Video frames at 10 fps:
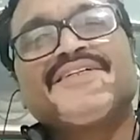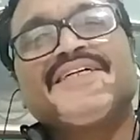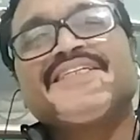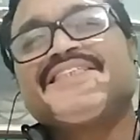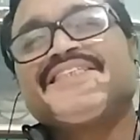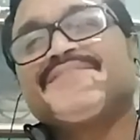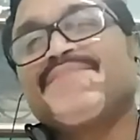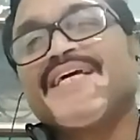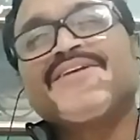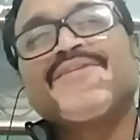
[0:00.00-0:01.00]
It is this
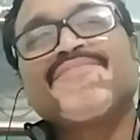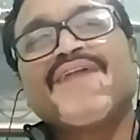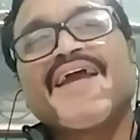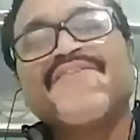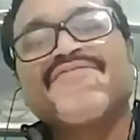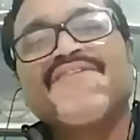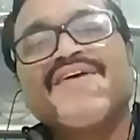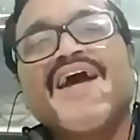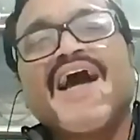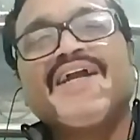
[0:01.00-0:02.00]
breath of life.
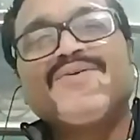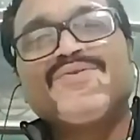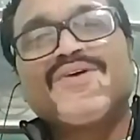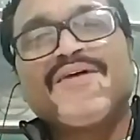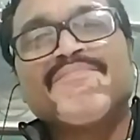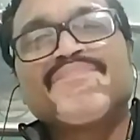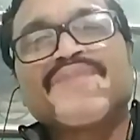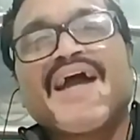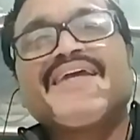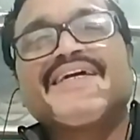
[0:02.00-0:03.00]
I do
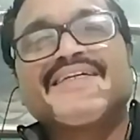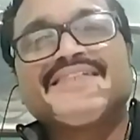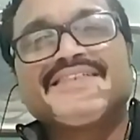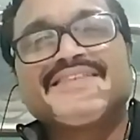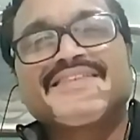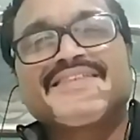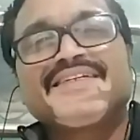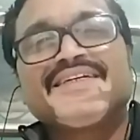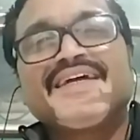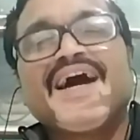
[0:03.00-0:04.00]
come, I exist,
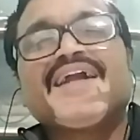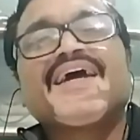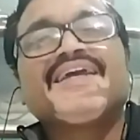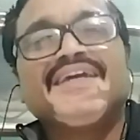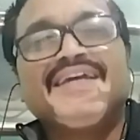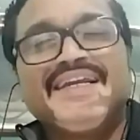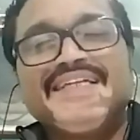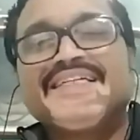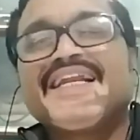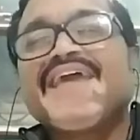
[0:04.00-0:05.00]
and I
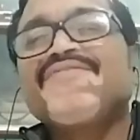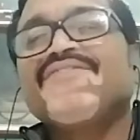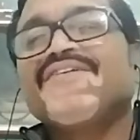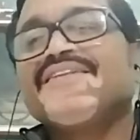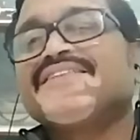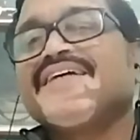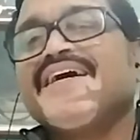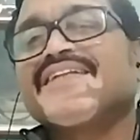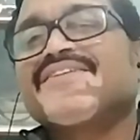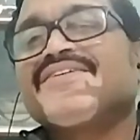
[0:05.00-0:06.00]
lead a life on this
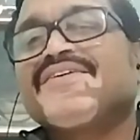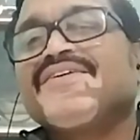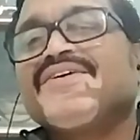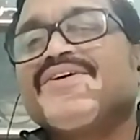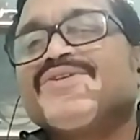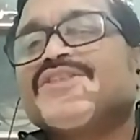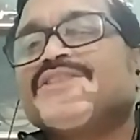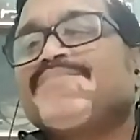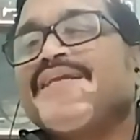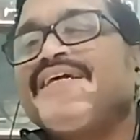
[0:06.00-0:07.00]
earth. So
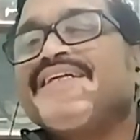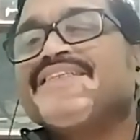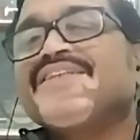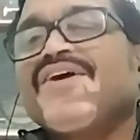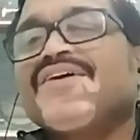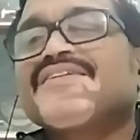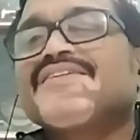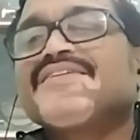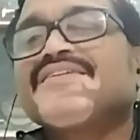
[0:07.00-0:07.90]
spirit is not